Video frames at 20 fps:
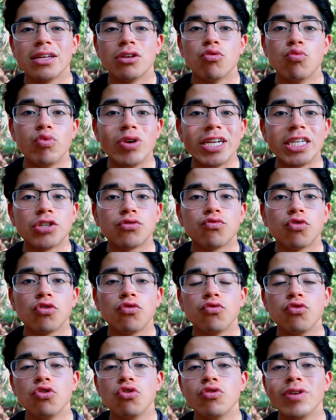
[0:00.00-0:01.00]
reach for
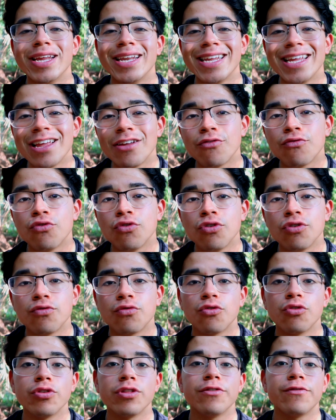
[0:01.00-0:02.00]
food and eat food
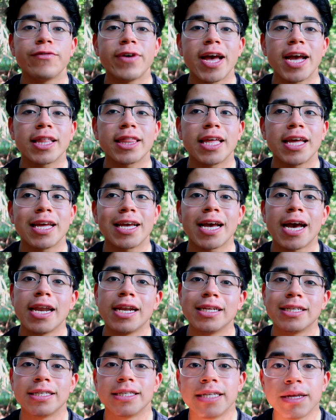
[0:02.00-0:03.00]
for the fact that it kind
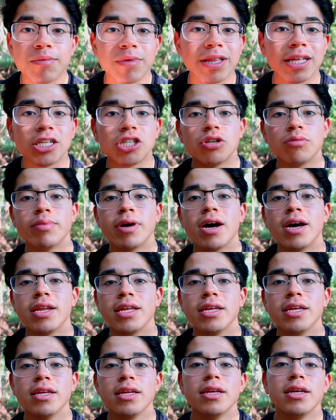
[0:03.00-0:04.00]
of stimulates your
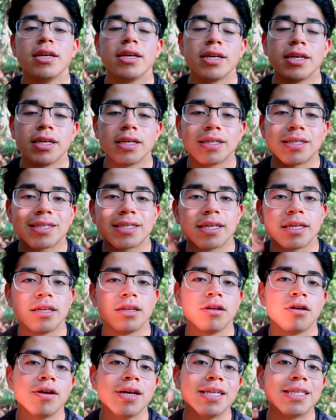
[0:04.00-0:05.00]
body, you
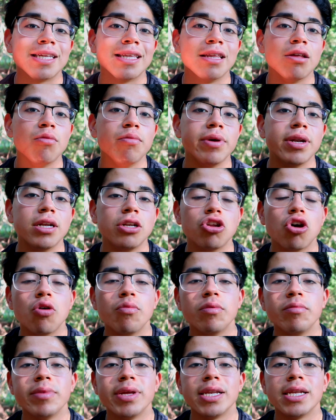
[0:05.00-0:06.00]
know, hits a little bit of
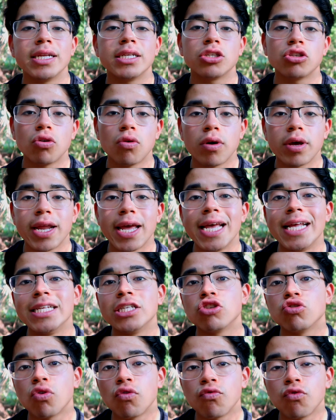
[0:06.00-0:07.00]
dopamine, so on and
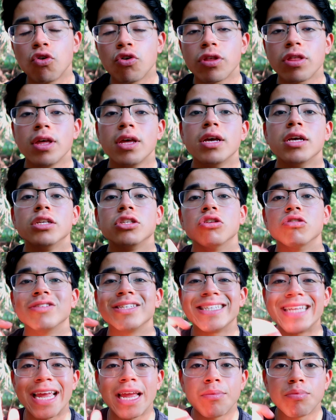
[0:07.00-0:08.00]
so forth. So
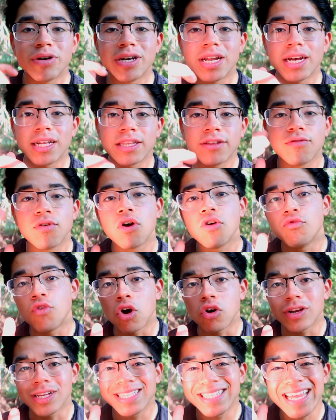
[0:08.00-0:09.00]
stay productive,
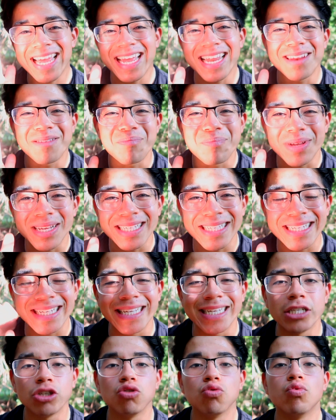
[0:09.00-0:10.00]
focused, and busy
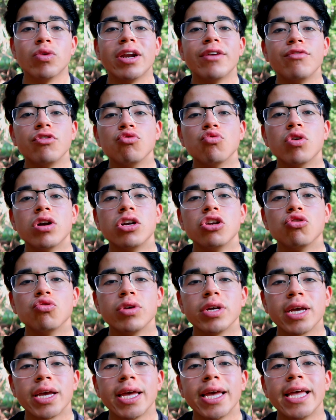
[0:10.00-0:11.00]
into whatever you are
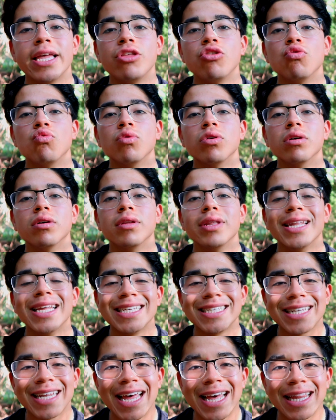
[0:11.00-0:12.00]
doing, and you will
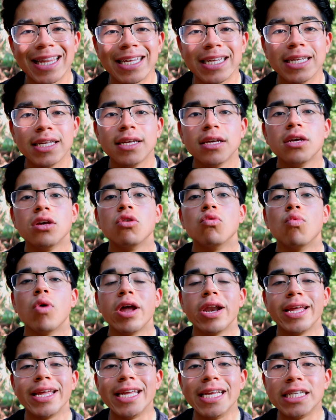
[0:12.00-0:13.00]
less likely
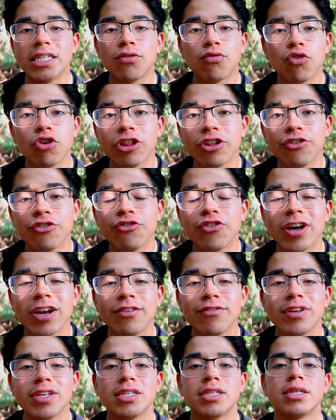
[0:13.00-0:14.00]
want to eat for the fun
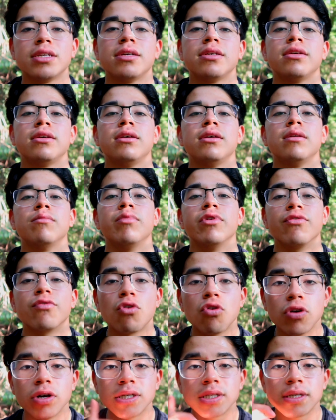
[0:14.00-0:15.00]
of it. But of
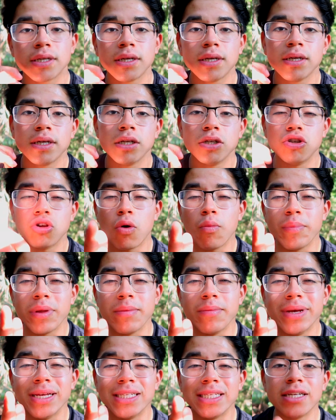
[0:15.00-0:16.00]
course, don't be
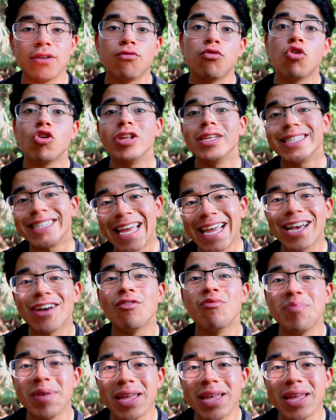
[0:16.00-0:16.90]
busy for the sake of